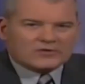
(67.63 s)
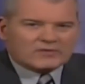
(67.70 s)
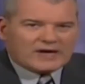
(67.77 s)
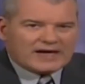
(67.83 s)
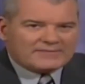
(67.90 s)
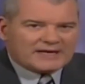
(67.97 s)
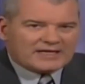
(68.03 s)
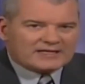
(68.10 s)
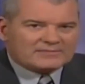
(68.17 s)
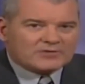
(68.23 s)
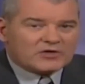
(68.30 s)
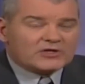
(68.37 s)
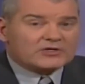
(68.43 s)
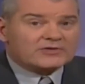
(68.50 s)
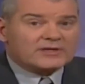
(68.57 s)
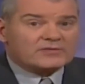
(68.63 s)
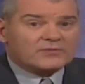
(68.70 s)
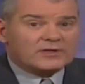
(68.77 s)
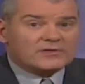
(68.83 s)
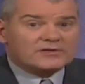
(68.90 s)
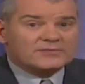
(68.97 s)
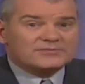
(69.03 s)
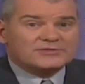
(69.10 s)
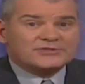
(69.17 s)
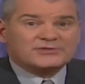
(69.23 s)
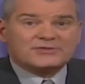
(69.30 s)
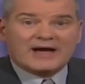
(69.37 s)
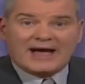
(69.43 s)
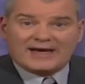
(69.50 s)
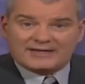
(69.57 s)
I'm Alan Bonner, and welcome
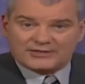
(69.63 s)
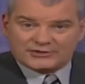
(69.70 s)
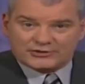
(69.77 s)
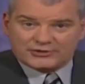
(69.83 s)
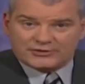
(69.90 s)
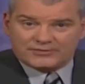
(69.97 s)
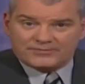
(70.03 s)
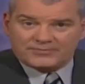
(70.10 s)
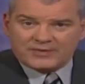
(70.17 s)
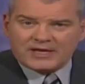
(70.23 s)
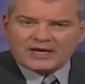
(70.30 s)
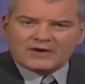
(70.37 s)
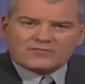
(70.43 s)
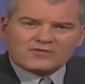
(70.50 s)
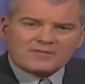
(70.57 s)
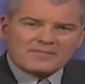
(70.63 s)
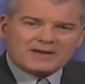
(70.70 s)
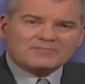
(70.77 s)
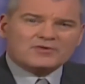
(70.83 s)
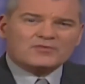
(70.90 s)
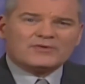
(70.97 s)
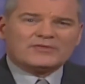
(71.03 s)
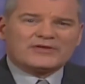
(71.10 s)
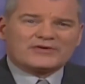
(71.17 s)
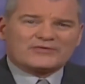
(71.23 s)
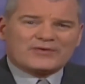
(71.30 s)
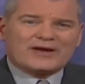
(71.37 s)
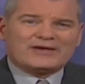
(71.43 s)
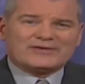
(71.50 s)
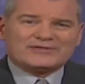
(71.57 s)
to At Issue. Remember when the
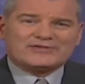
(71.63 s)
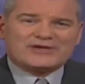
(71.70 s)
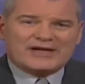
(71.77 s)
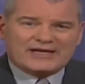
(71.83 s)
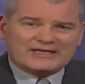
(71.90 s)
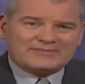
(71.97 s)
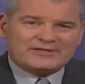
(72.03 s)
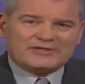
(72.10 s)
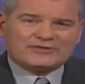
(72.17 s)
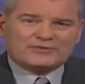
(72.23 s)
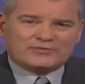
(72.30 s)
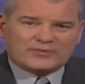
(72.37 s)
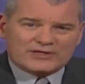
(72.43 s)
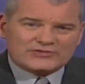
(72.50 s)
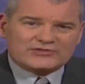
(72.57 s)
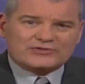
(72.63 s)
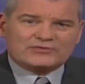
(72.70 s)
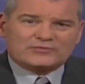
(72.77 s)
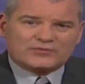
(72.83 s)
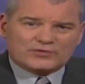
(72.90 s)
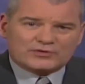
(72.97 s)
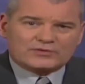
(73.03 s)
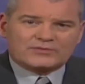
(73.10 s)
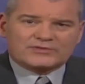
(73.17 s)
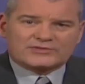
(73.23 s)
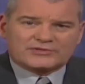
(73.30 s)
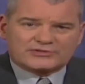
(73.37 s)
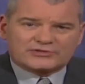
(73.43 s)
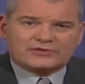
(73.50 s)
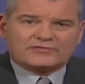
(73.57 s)
greatest enemy to the Western world was
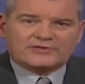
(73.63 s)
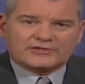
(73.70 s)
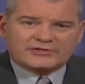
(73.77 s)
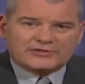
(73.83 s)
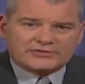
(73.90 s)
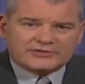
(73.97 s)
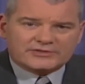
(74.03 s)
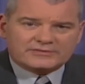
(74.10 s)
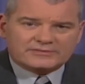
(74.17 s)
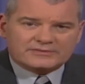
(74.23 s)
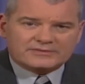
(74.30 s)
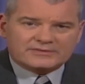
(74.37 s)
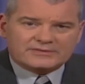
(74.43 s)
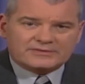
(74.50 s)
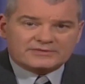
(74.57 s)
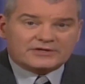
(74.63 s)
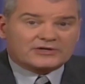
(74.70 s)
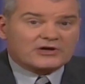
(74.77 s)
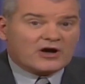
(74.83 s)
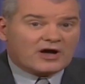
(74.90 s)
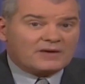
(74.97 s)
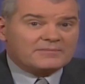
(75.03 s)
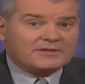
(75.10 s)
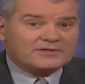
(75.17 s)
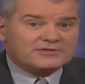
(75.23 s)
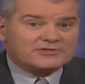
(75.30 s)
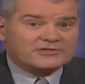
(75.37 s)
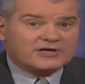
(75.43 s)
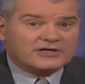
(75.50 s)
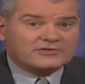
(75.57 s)
the Soviet Union? The
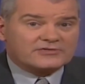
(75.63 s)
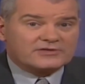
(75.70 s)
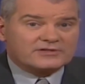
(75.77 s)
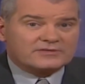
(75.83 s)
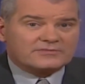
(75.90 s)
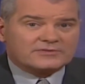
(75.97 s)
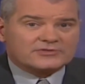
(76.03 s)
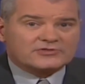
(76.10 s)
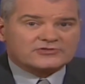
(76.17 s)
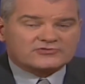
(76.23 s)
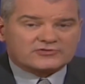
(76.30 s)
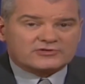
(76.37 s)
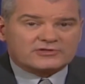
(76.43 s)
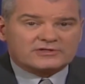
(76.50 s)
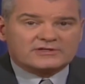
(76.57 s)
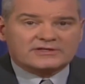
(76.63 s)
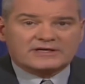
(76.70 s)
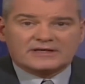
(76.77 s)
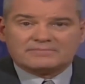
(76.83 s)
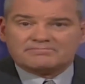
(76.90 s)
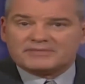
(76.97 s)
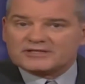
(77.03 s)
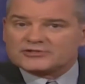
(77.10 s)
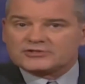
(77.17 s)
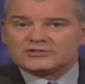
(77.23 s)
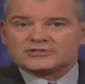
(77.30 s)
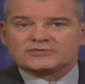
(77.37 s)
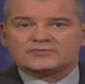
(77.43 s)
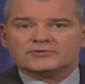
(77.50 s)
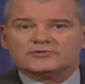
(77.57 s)
communist country that was strong,
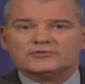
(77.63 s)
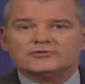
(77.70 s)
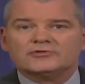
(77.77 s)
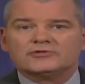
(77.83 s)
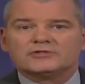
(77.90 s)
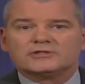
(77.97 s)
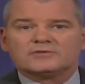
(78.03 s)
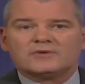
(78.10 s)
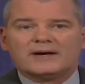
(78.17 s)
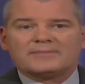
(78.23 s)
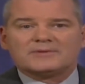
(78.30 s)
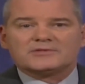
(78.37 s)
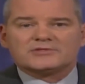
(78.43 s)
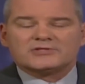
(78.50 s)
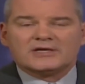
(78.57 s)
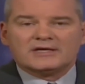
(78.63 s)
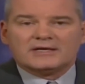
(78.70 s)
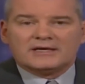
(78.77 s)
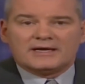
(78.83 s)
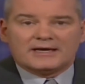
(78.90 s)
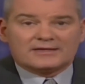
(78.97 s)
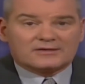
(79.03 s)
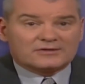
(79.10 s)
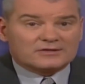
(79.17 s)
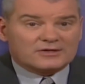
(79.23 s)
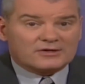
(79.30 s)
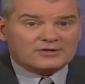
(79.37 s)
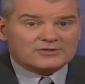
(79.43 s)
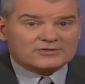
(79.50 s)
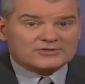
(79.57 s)
ambitious, with nuclear weapons, and a
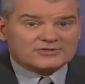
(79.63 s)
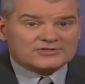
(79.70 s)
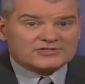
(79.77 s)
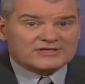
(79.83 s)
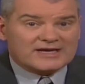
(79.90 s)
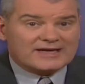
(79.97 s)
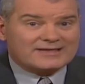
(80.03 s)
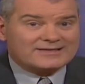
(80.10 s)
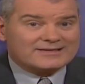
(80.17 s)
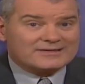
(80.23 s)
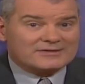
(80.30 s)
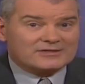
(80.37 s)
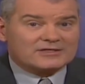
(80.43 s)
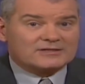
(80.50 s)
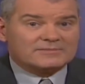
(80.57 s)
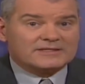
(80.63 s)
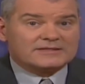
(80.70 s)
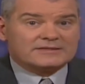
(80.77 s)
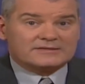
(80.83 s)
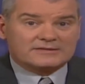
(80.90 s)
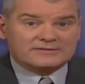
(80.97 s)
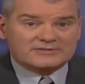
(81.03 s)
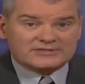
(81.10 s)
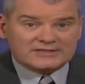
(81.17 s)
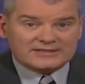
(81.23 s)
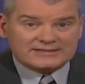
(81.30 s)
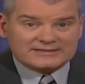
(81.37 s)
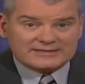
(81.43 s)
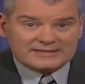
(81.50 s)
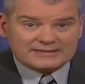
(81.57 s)
larger standing army than our
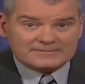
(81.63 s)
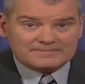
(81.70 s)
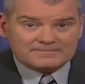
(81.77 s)
side had?